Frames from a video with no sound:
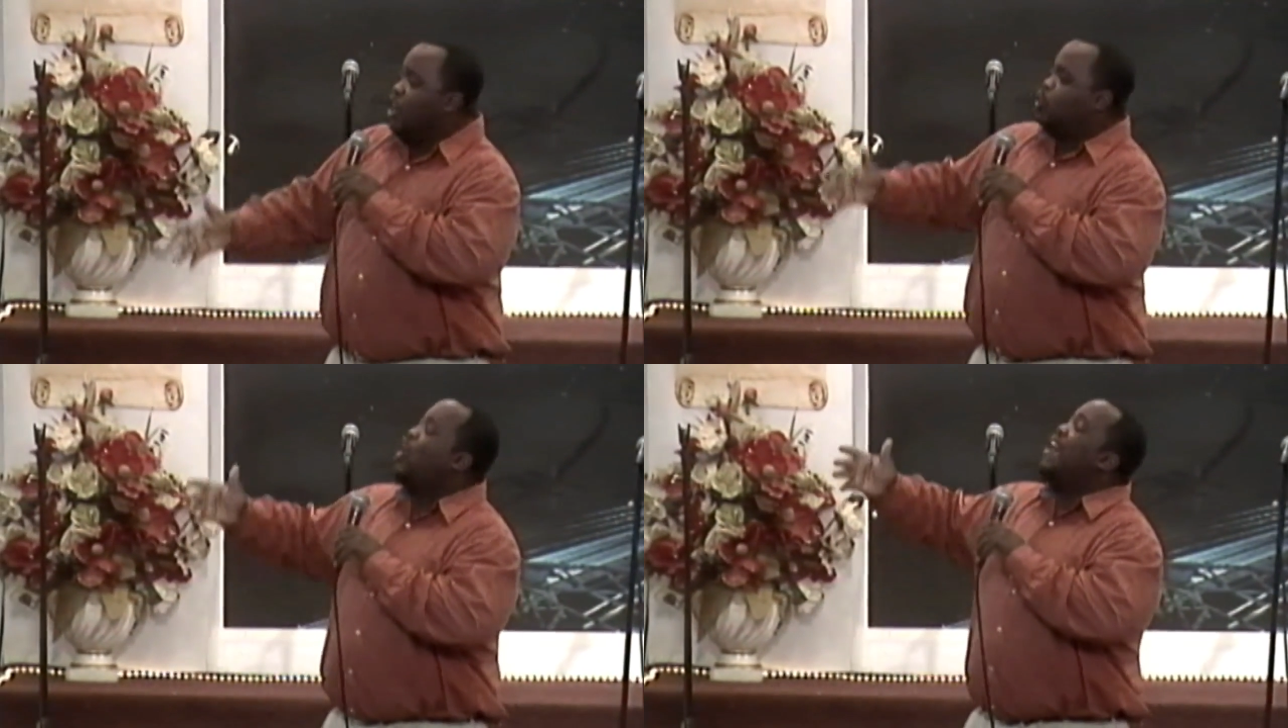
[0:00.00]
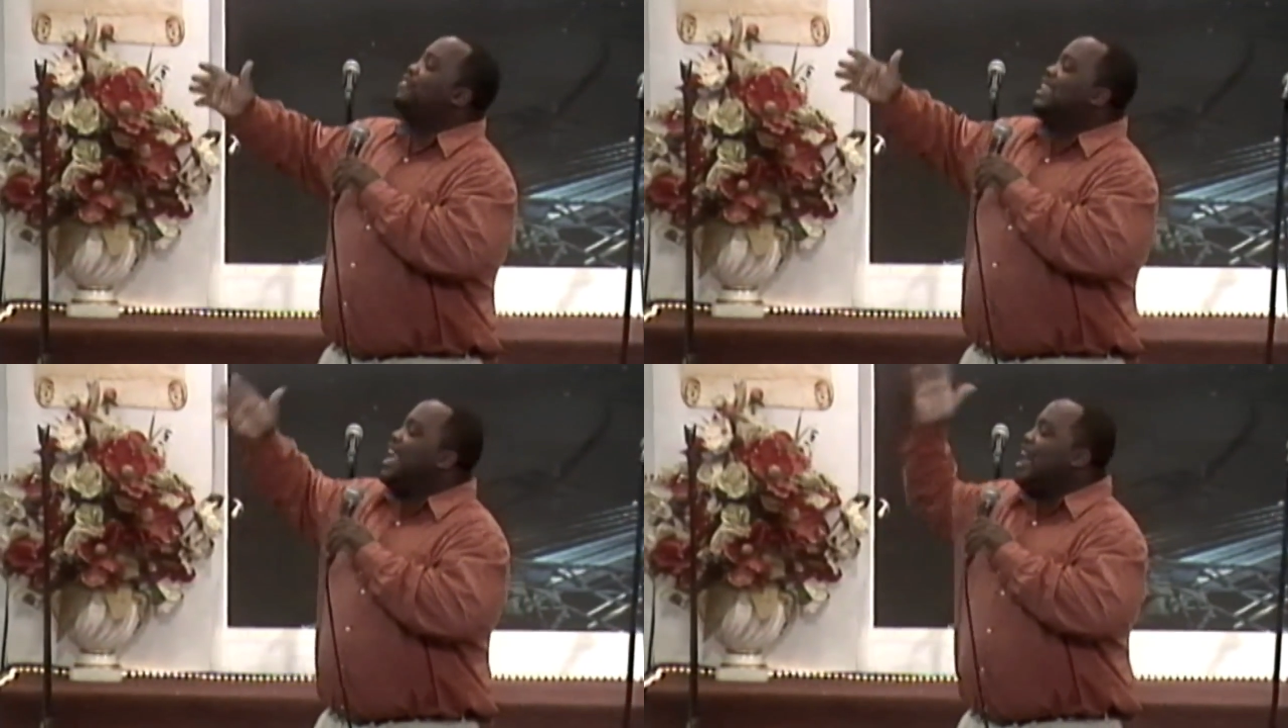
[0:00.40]

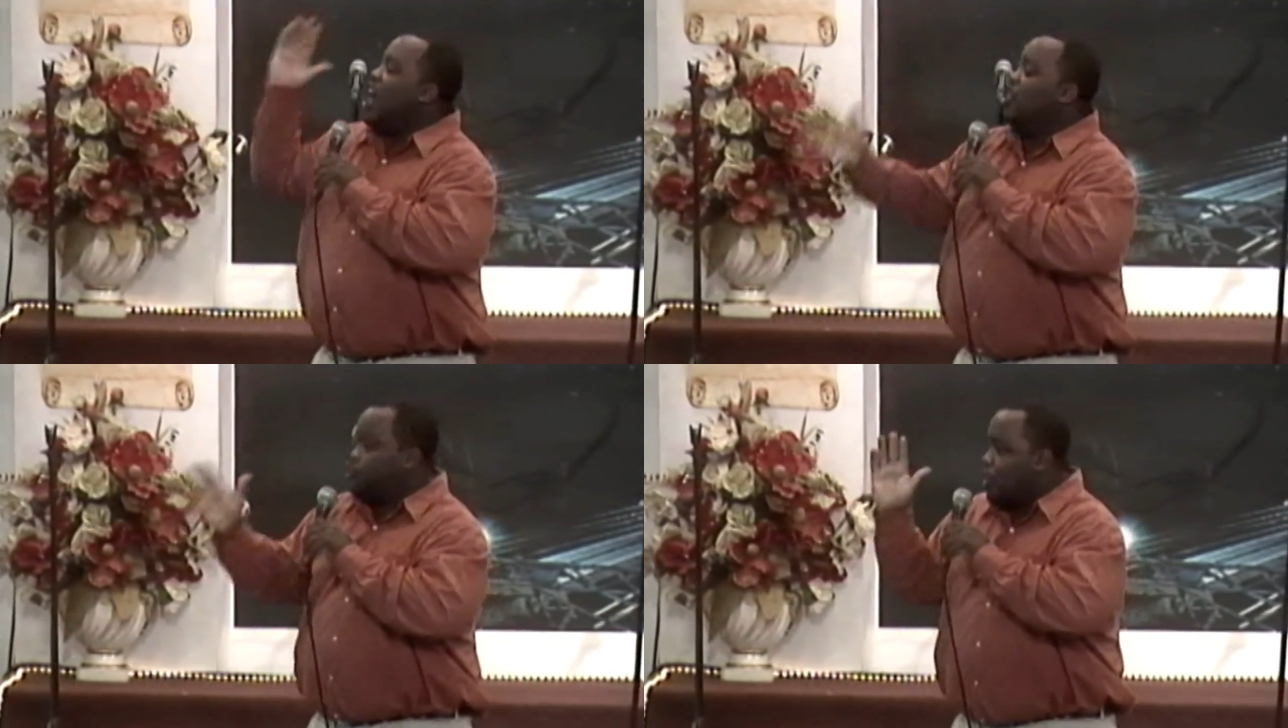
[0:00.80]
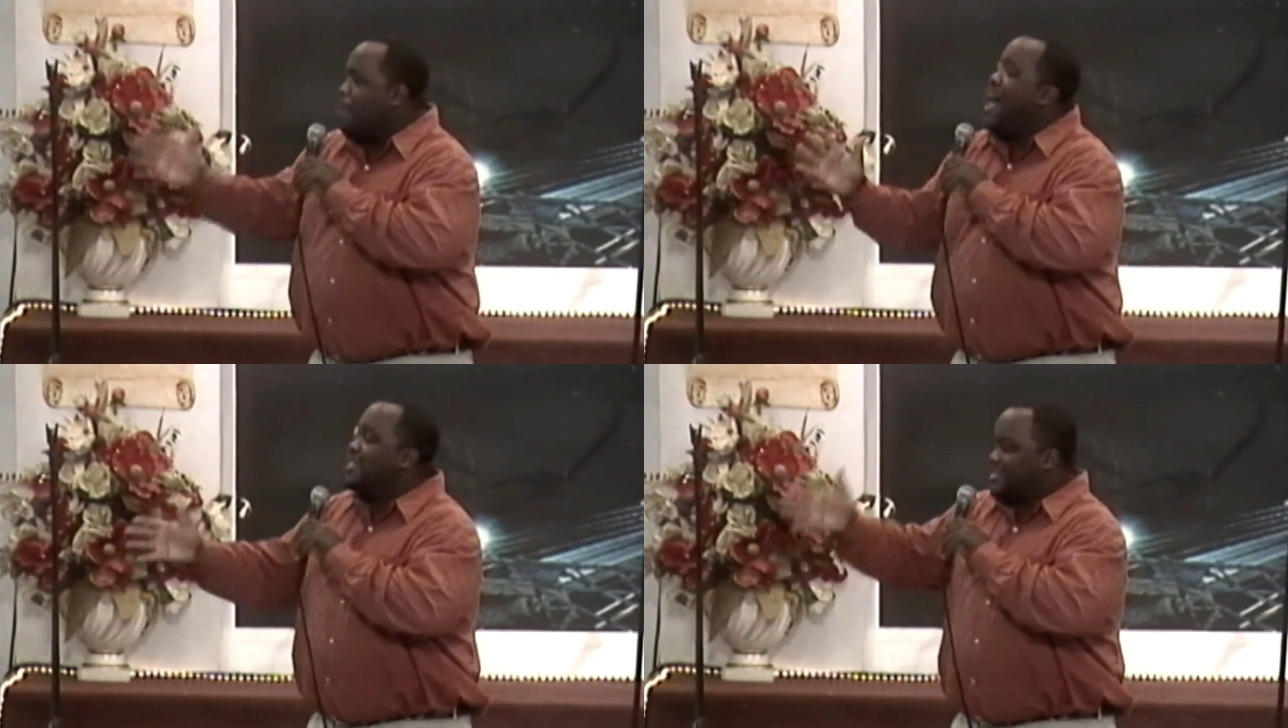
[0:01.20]
traveling at one hundred
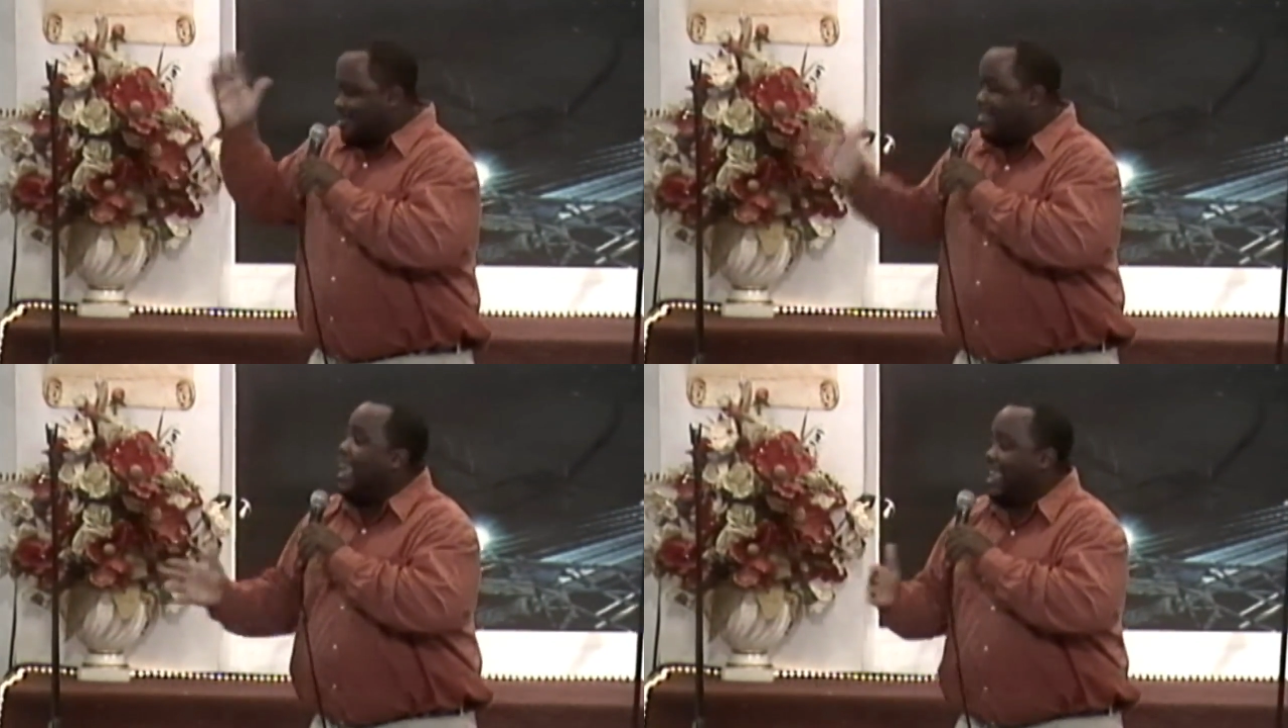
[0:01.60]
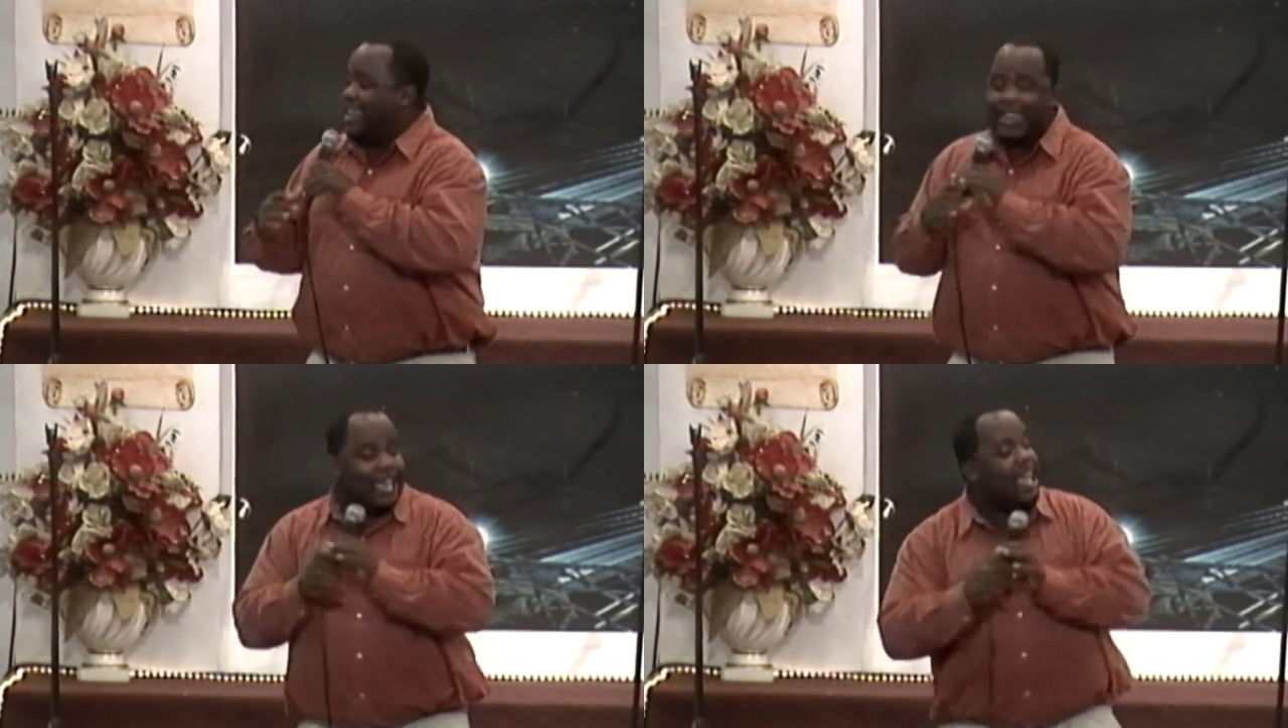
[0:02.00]
miles a second,